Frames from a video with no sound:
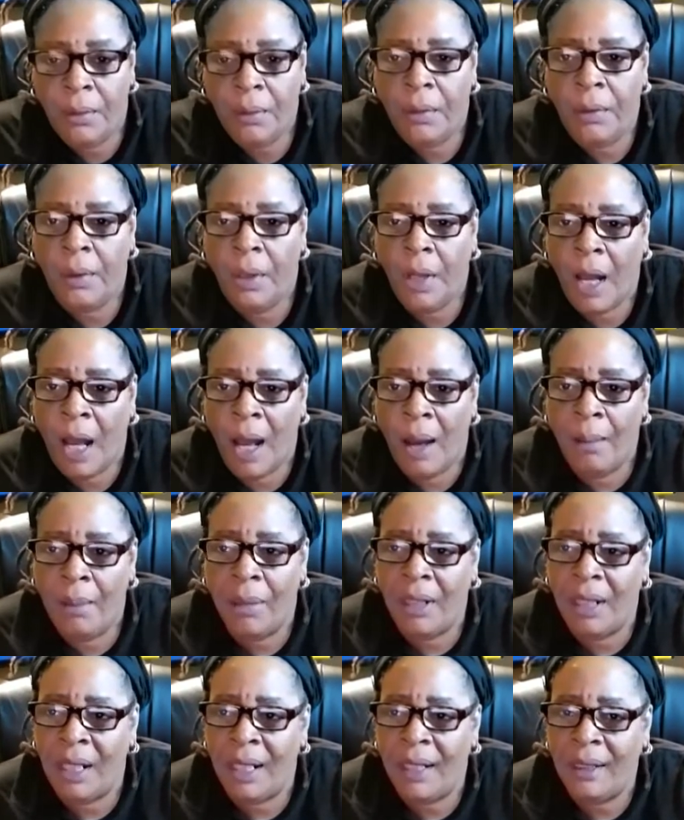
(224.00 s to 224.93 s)
well,
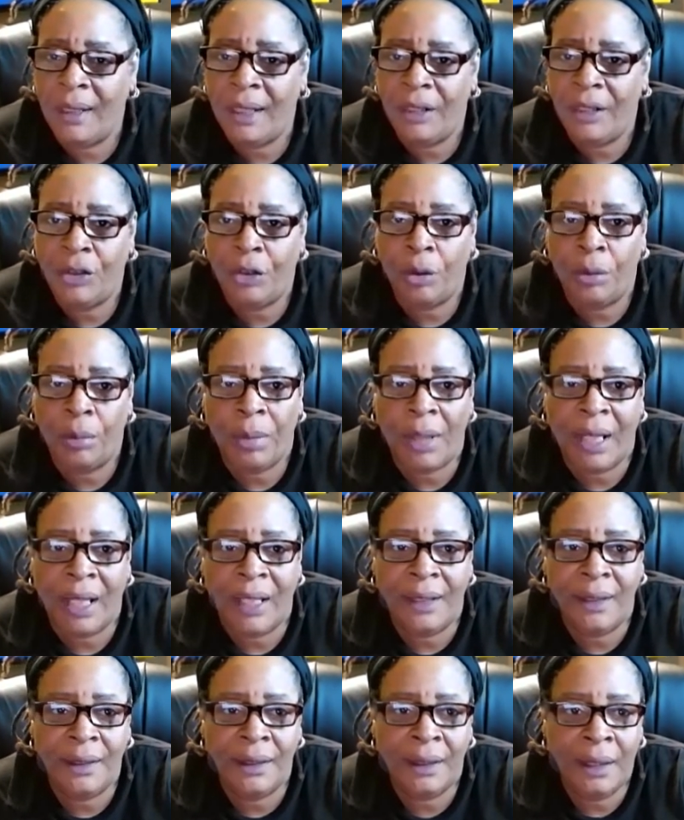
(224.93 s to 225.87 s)
I'm glad that
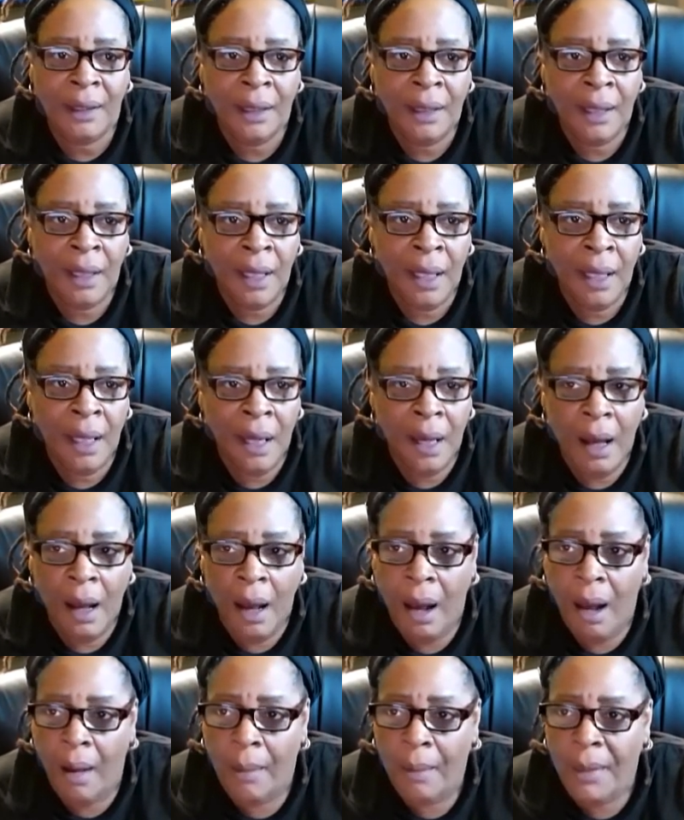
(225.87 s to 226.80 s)
Joe Biden
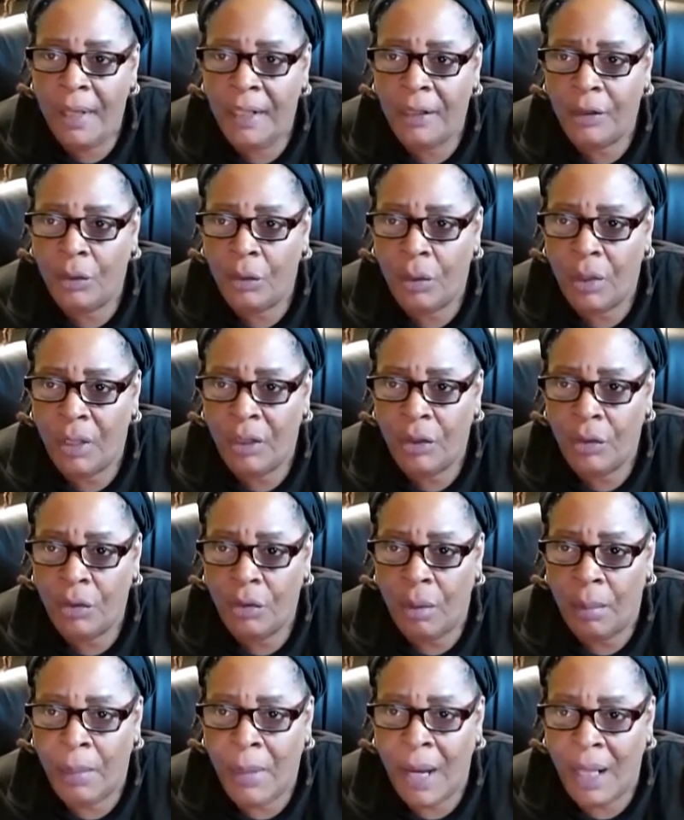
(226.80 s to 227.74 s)
um is
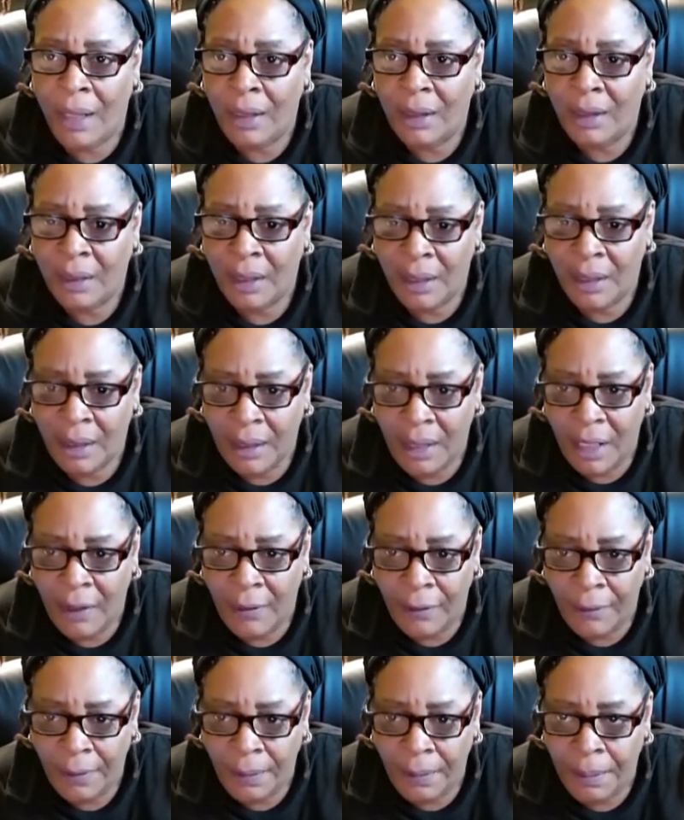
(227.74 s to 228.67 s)
going to abolish the
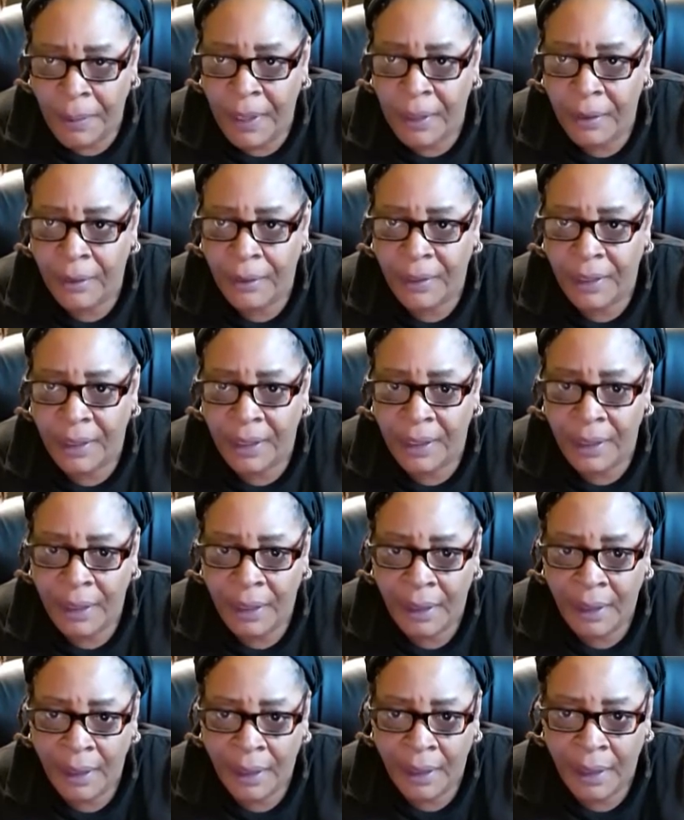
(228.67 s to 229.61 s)
death
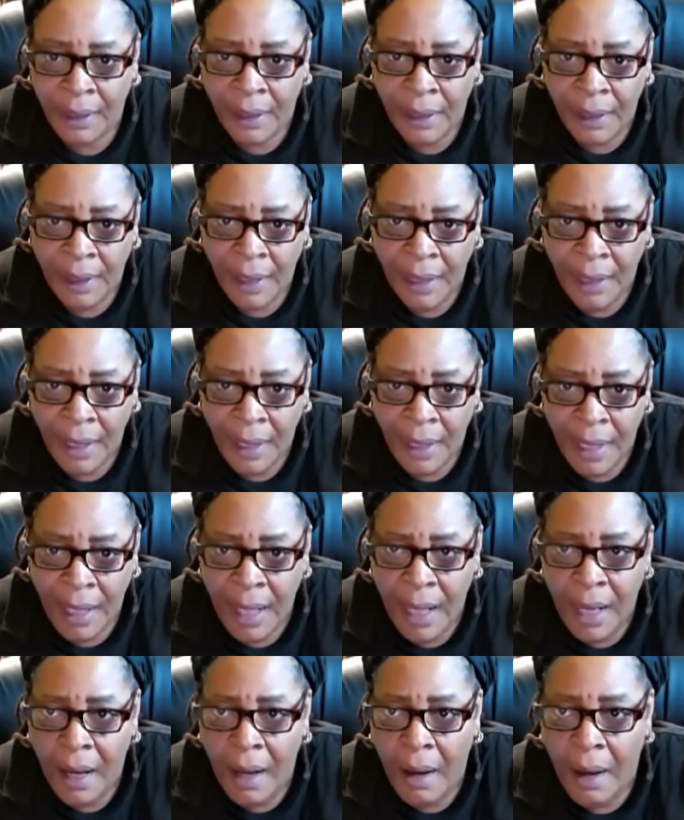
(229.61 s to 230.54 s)
penalty.
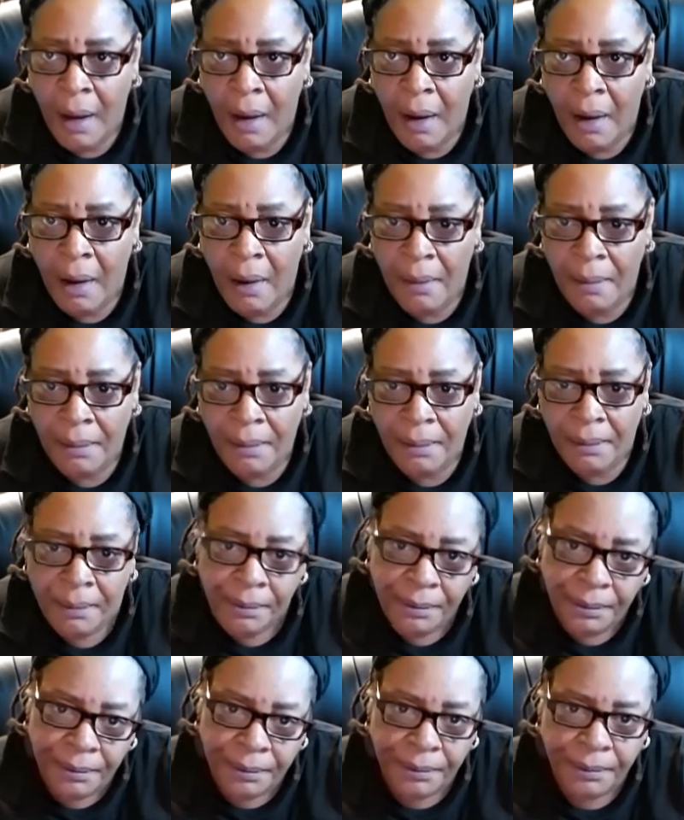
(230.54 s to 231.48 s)

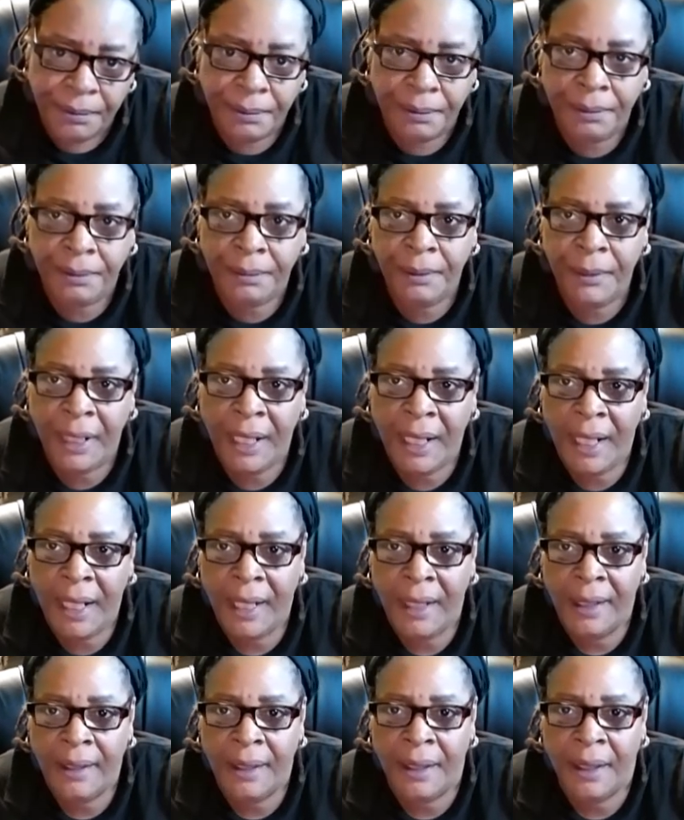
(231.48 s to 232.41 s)
Um
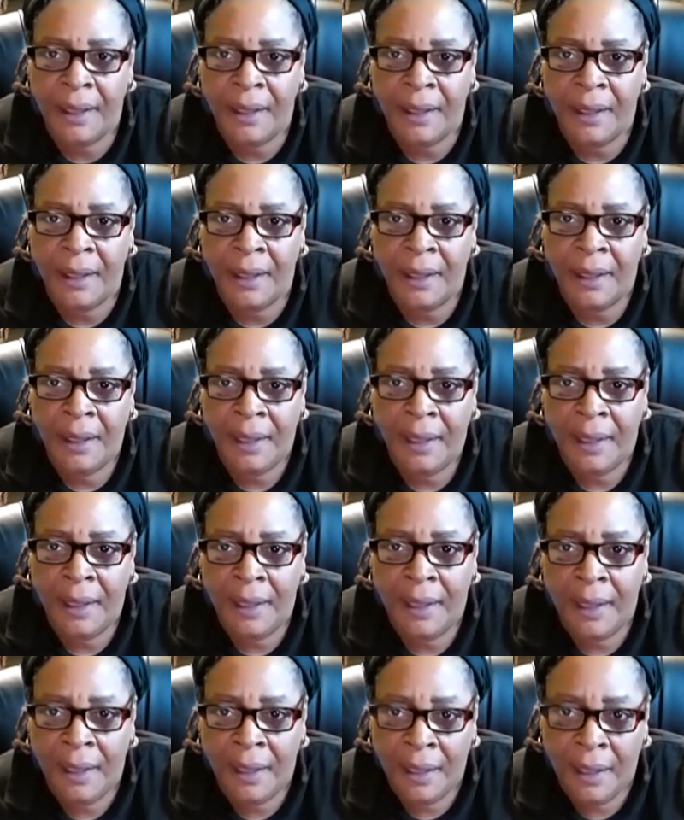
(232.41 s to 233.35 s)
and uh
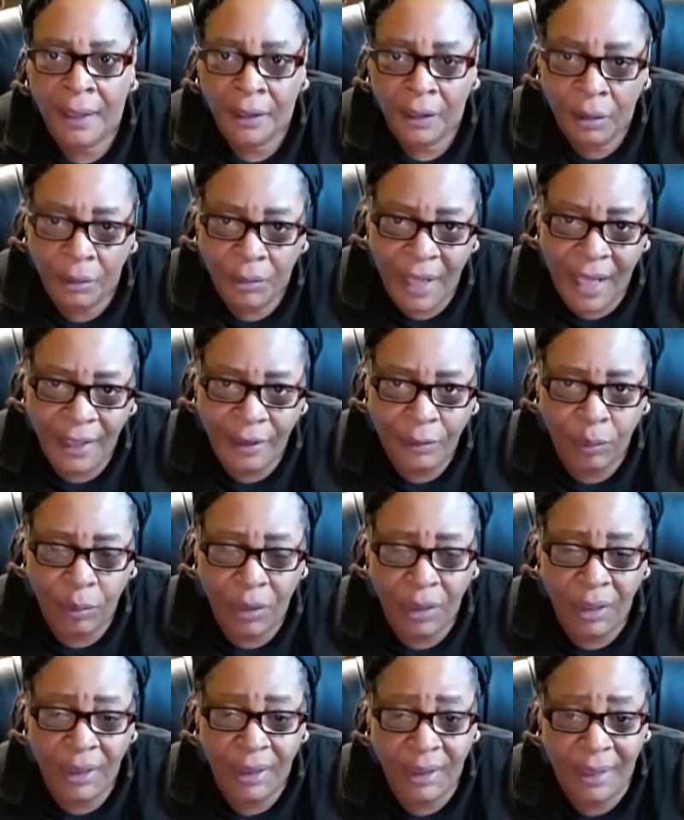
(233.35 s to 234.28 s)
so
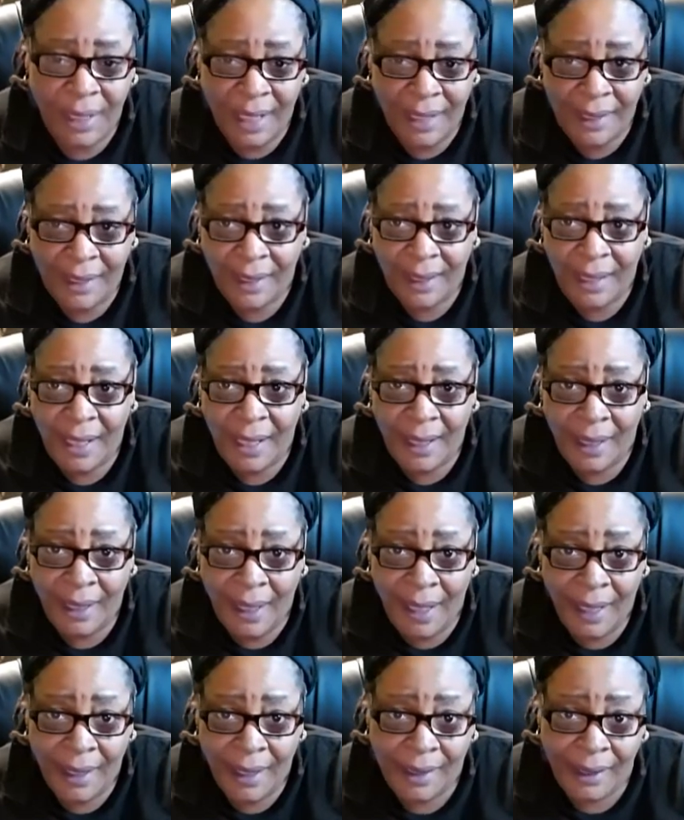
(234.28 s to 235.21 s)
that's what they
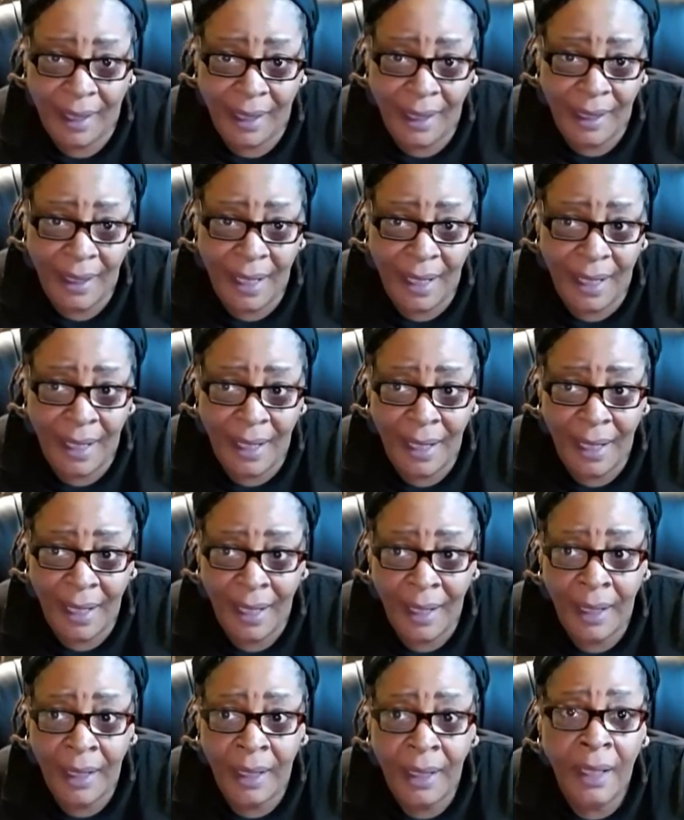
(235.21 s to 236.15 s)
say. They say that
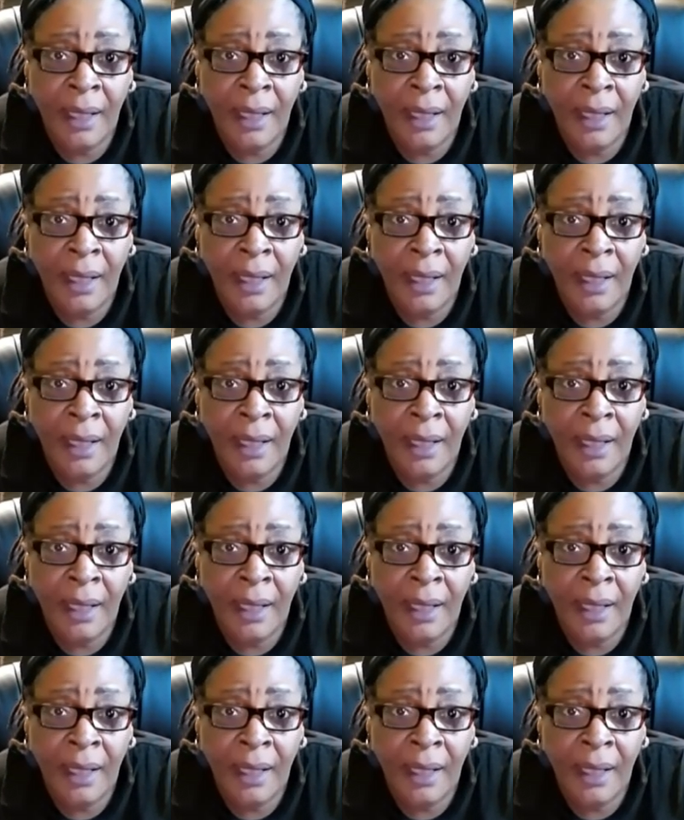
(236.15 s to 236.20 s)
